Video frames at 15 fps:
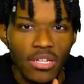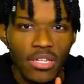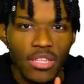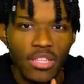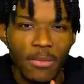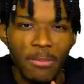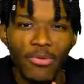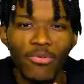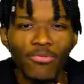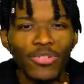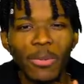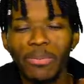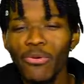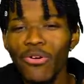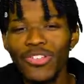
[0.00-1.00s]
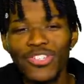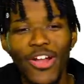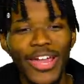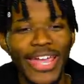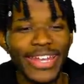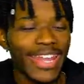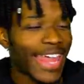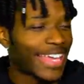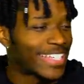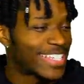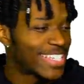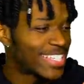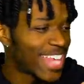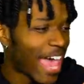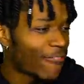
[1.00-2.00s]
The Bo- the Bulls are in like
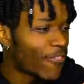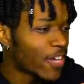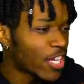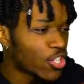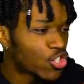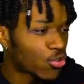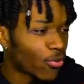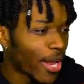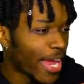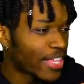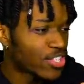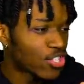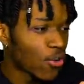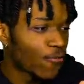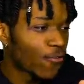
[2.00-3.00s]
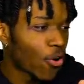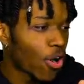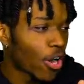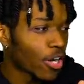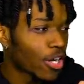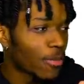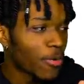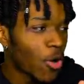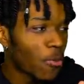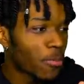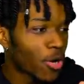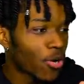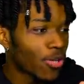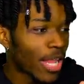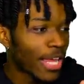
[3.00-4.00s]
70 trades so far. Come on,
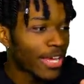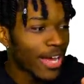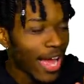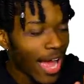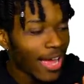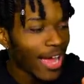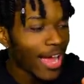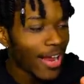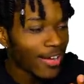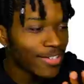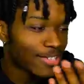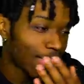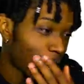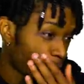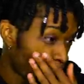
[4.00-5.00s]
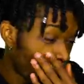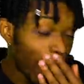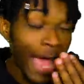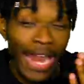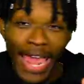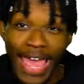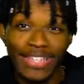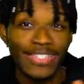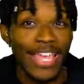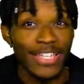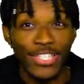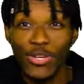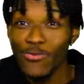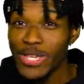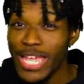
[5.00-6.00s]
bro. Like I, I understand we got
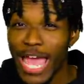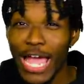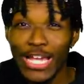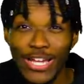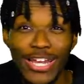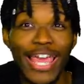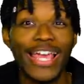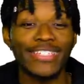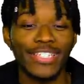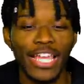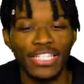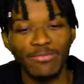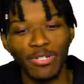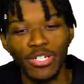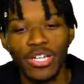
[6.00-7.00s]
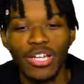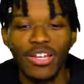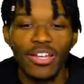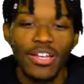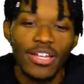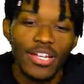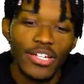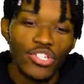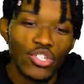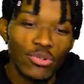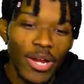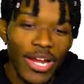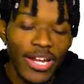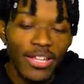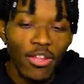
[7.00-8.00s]
assets and we got good assets, but
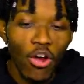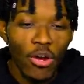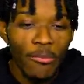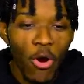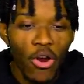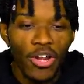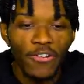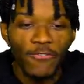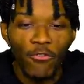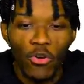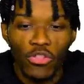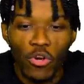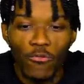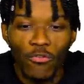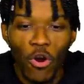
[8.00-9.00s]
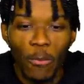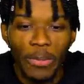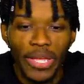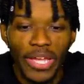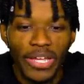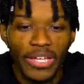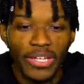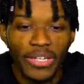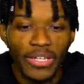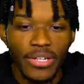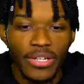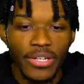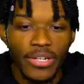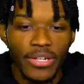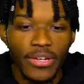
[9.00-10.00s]
trading Larry Mark in the fourth overall pick
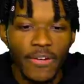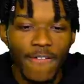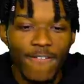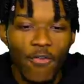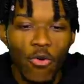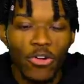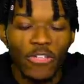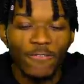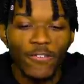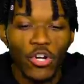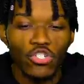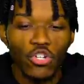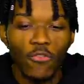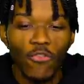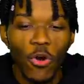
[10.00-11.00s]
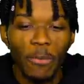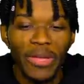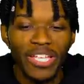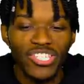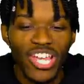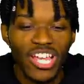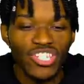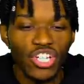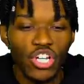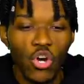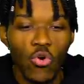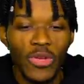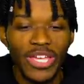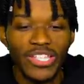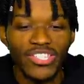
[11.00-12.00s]
for the first overall pick, Josh
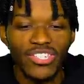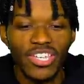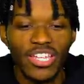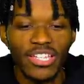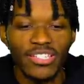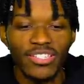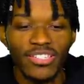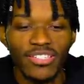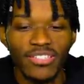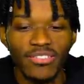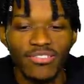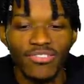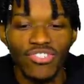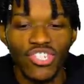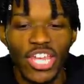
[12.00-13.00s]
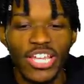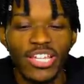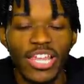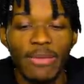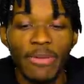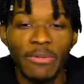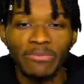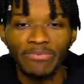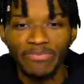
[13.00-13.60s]
Okogie and, and Jake Layman.